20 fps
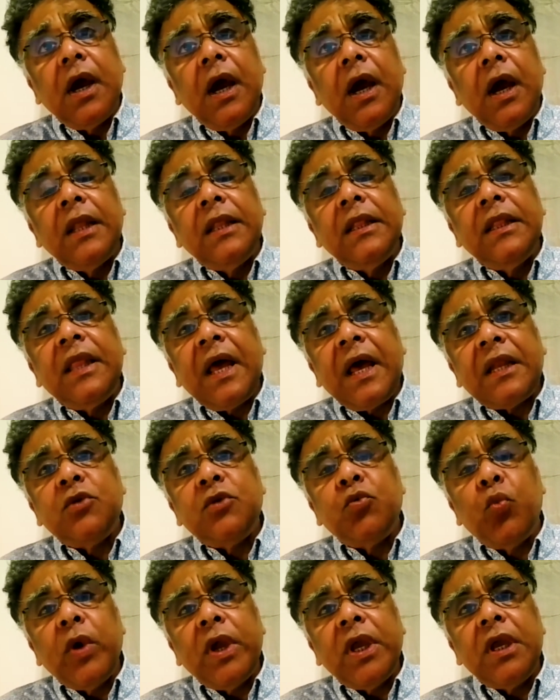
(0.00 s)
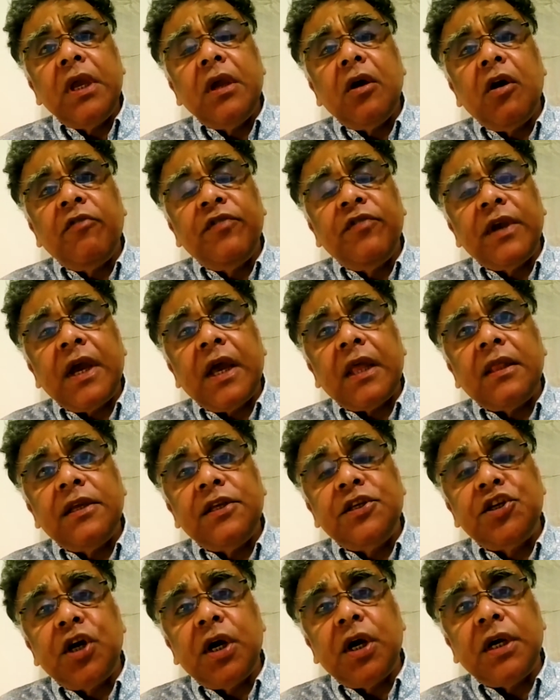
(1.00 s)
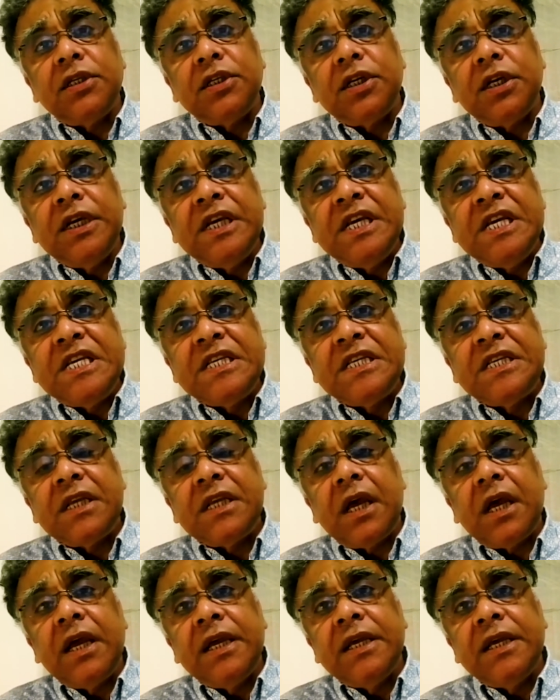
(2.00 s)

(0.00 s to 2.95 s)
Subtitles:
And that wing of the Catholic Church is